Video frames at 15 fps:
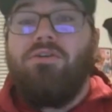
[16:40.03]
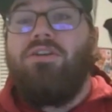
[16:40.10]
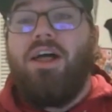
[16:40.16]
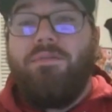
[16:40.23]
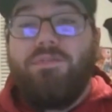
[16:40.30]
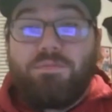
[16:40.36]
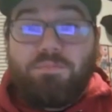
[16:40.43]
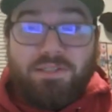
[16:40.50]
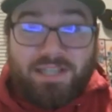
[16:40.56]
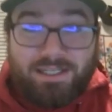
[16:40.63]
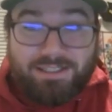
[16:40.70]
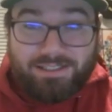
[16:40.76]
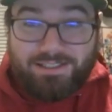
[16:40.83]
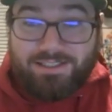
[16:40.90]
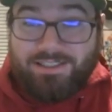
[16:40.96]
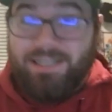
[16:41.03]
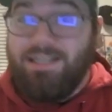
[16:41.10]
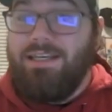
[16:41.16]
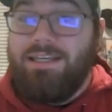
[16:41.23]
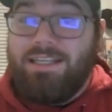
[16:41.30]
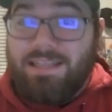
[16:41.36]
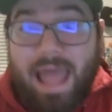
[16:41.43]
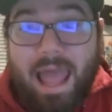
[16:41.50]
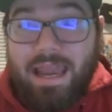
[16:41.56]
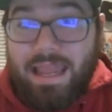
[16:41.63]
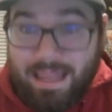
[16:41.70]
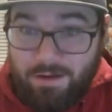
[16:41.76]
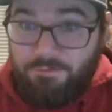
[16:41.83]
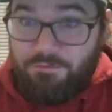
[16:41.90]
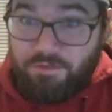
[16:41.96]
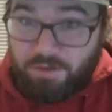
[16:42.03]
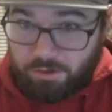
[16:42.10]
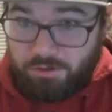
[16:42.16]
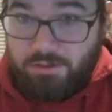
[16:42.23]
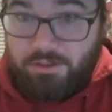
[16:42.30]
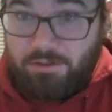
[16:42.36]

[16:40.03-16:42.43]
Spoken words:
gloves potentially sitting in that infield.